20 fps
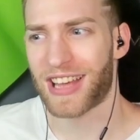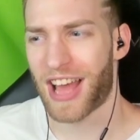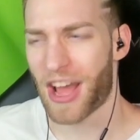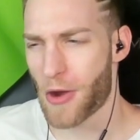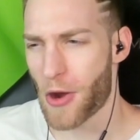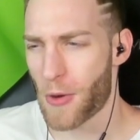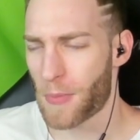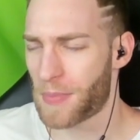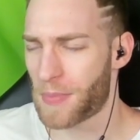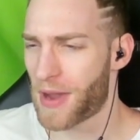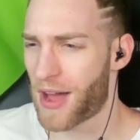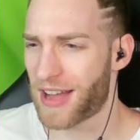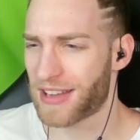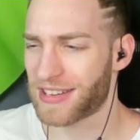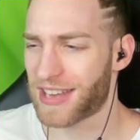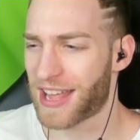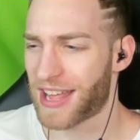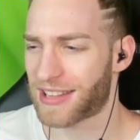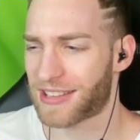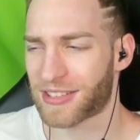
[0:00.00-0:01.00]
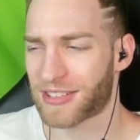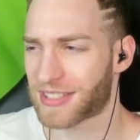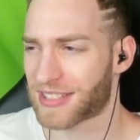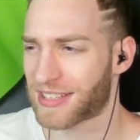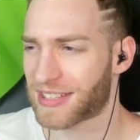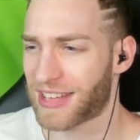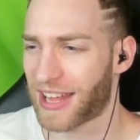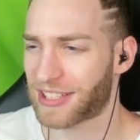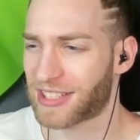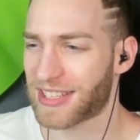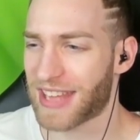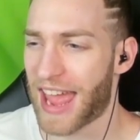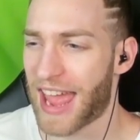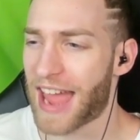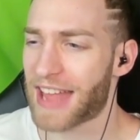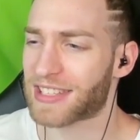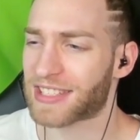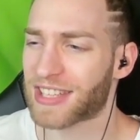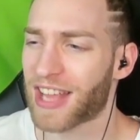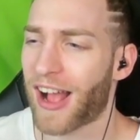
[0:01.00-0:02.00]
I hope not. That just
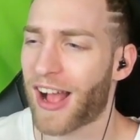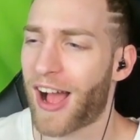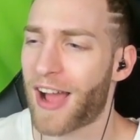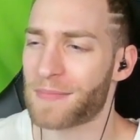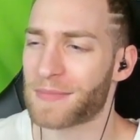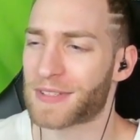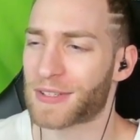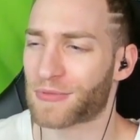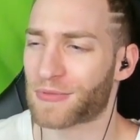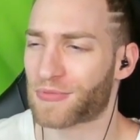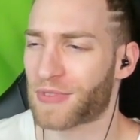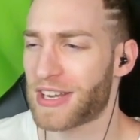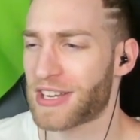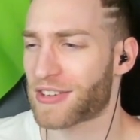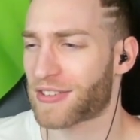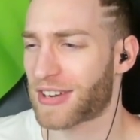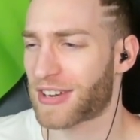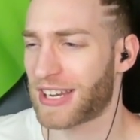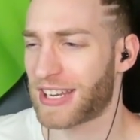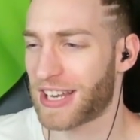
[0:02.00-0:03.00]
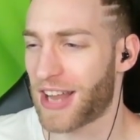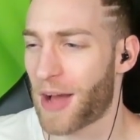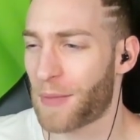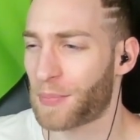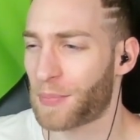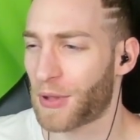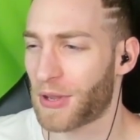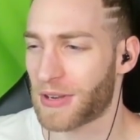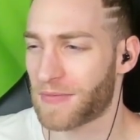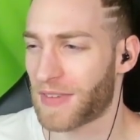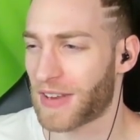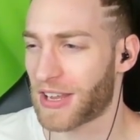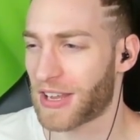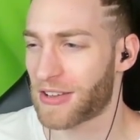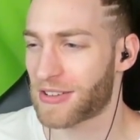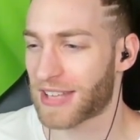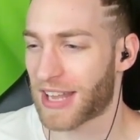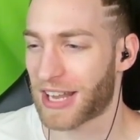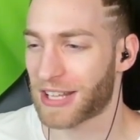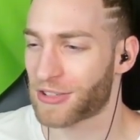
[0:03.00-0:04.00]
adds time to rendering and uploading
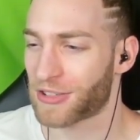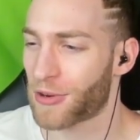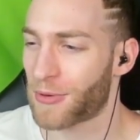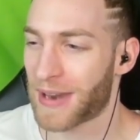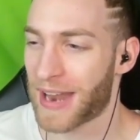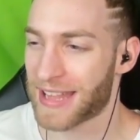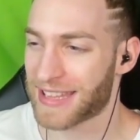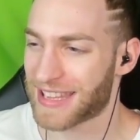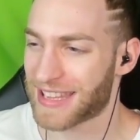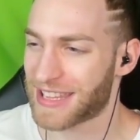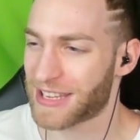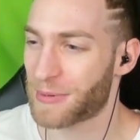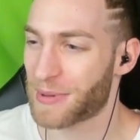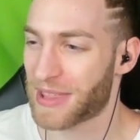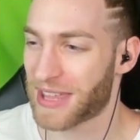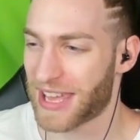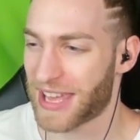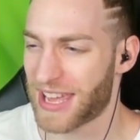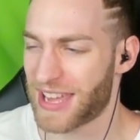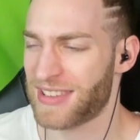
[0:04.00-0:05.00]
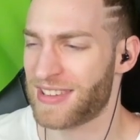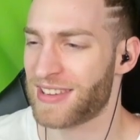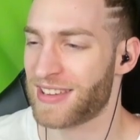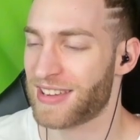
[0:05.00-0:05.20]
videos that I don't want to have to deal with again.